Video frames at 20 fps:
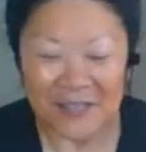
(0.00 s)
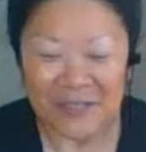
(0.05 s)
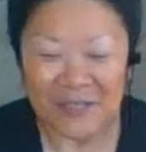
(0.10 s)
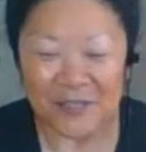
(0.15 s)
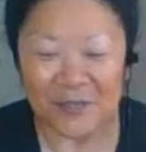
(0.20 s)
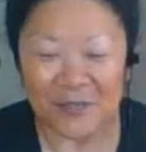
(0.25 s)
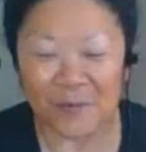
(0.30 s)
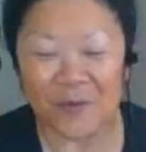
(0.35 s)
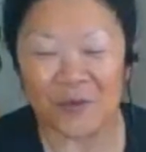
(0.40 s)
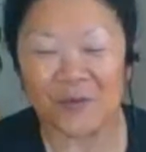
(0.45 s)

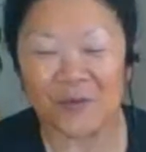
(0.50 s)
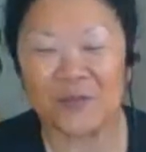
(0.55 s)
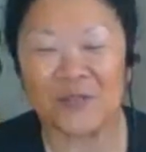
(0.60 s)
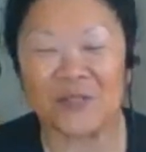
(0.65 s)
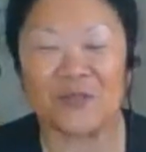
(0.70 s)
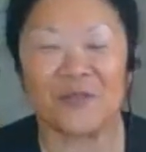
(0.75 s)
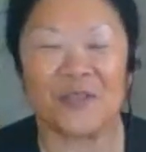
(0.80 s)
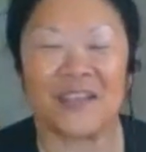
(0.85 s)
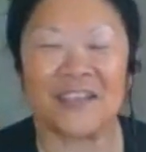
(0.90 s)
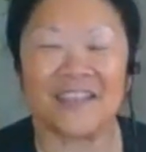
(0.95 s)
So we'll
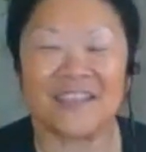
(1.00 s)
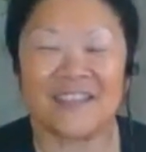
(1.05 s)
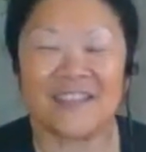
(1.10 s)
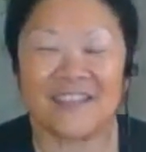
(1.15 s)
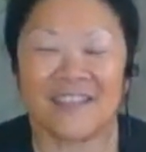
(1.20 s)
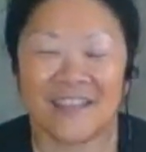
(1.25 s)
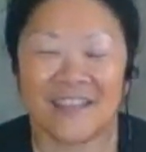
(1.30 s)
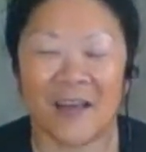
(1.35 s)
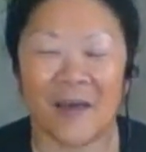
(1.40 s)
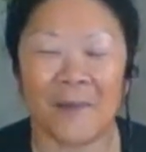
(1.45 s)
do
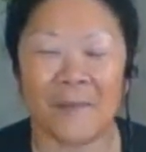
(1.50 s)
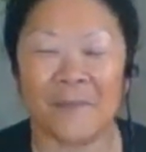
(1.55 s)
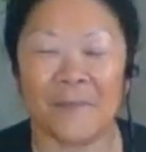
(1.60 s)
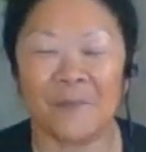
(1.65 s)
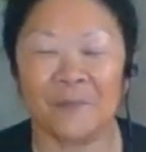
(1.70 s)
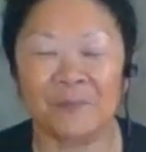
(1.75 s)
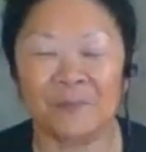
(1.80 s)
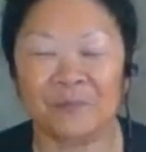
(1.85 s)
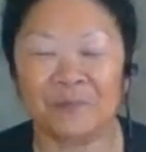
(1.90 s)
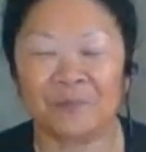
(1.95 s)
this
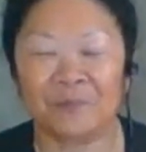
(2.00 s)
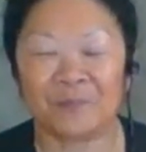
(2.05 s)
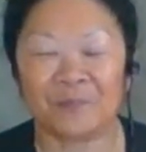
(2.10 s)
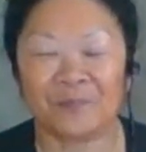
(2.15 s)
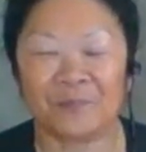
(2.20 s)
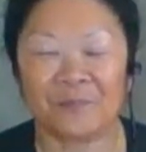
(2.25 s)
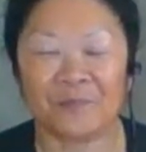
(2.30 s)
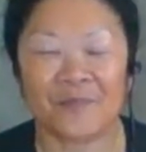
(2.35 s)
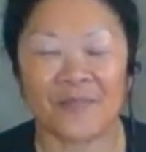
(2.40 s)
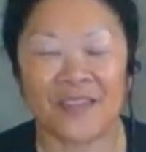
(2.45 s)

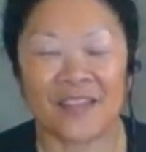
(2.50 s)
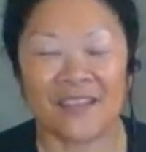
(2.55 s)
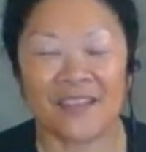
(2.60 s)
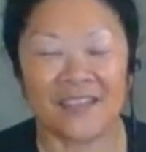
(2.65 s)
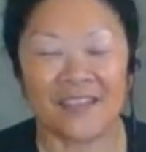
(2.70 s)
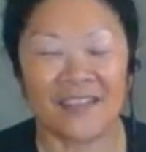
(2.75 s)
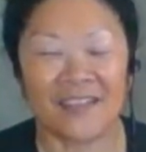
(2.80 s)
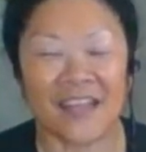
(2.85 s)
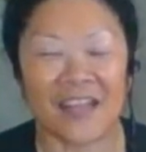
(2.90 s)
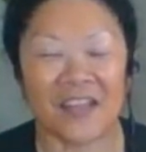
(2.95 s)

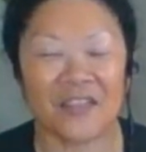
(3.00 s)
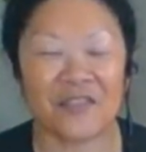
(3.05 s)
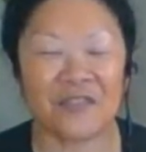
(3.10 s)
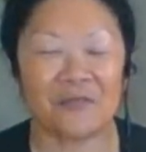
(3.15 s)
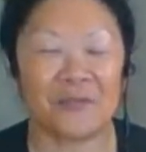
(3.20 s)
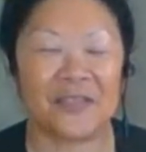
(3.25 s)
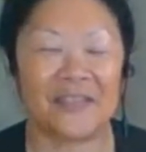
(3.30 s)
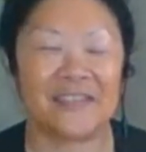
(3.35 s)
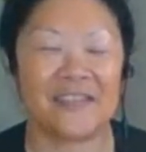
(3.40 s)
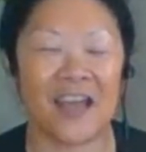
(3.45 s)
like
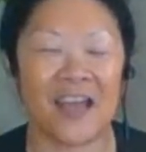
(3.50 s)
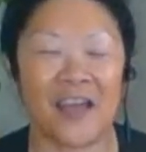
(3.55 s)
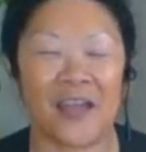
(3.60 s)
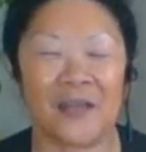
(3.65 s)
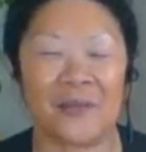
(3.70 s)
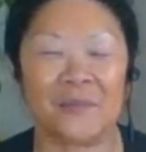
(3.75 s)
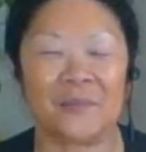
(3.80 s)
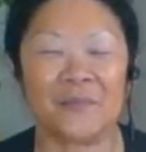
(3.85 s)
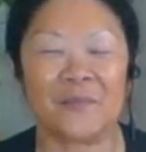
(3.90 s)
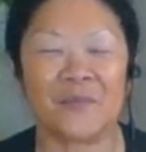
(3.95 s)
3
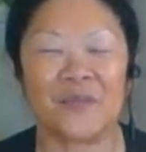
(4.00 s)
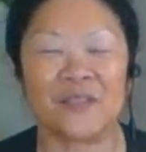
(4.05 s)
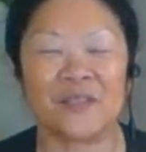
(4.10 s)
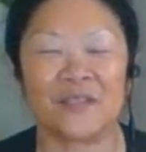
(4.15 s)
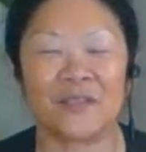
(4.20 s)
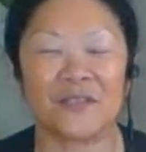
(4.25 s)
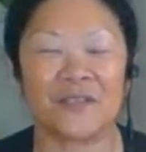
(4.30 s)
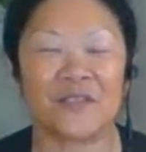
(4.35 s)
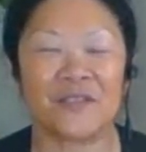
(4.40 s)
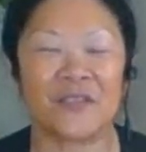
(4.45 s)
times
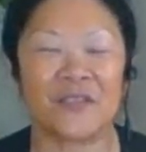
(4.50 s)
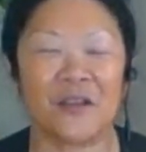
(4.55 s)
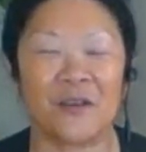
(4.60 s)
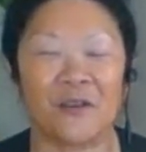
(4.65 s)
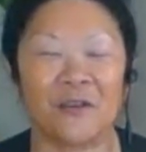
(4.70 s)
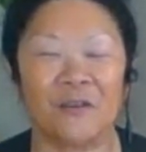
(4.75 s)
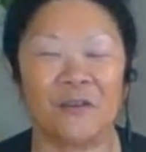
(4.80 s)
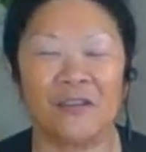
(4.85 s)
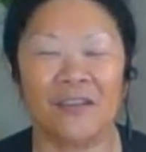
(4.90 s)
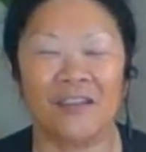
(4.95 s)
or
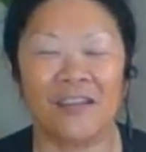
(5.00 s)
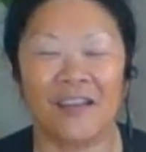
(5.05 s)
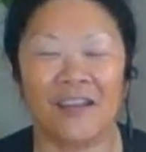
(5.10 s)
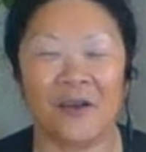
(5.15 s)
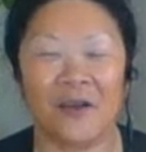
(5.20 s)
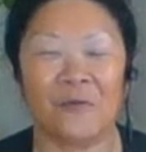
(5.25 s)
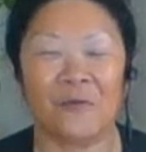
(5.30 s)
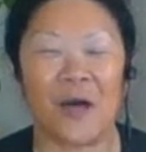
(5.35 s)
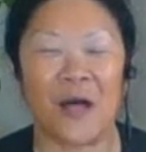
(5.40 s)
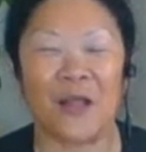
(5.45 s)
so
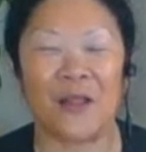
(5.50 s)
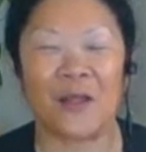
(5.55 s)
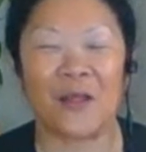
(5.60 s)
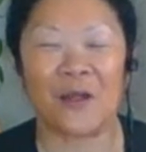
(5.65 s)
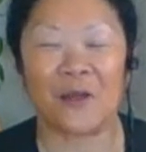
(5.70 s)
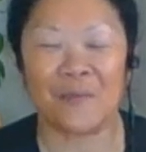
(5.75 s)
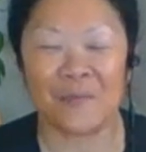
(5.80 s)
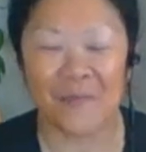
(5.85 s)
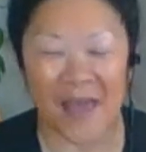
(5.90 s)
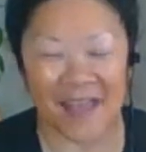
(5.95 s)
while
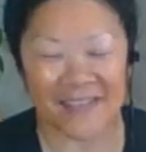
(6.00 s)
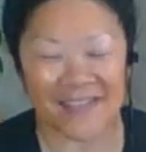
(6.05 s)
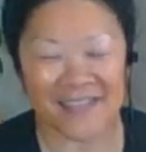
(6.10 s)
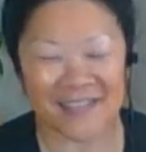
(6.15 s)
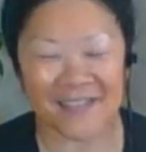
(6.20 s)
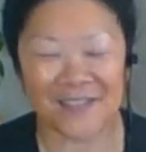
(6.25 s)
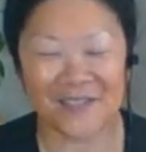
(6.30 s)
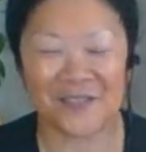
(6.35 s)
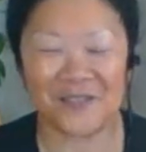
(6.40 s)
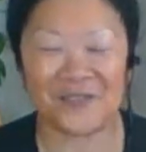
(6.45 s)
our
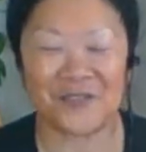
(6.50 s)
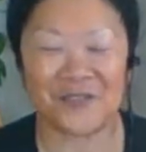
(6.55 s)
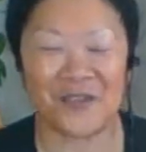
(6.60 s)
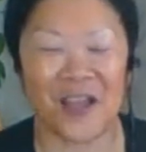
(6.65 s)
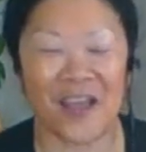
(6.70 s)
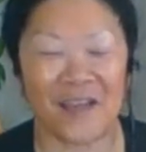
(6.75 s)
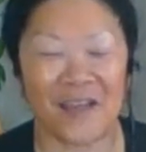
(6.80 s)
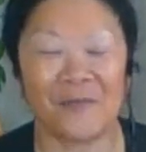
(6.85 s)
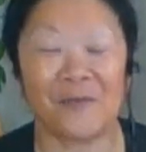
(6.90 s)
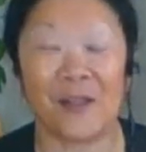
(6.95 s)
mask
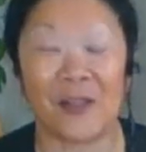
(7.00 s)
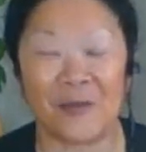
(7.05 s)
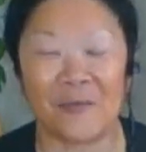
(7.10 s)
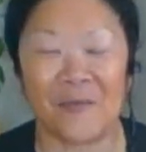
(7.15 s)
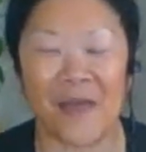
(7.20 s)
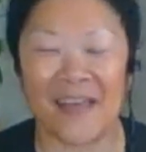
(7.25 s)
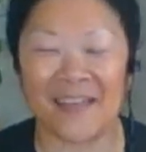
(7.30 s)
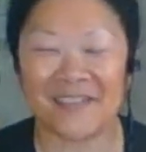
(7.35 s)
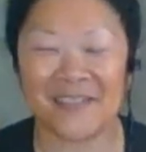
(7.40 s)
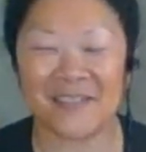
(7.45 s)

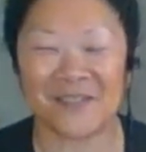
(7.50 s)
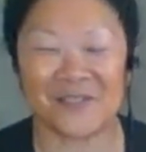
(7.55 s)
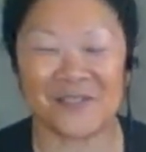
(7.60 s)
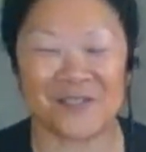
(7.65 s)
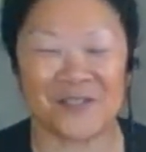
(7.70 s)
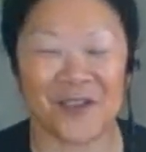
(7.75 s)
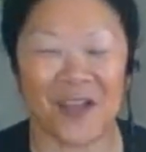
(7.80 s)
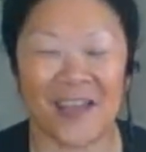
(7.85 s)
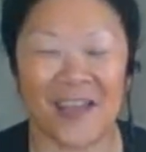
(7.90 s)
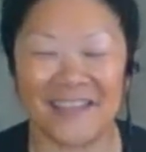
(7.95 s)

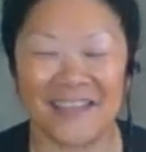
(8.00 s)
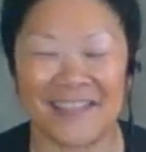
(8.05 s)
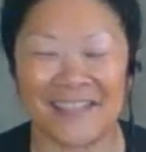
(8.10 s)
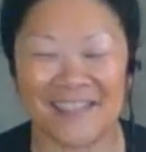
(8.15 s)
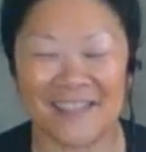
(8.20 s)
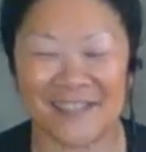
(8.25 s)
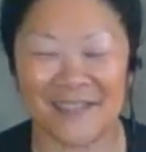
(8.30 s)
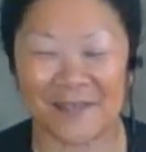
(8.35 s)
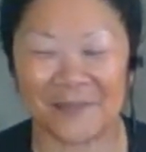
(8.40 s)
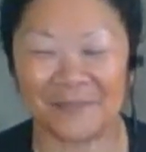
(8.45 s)

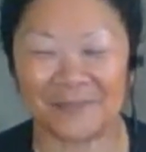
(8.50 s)
dries.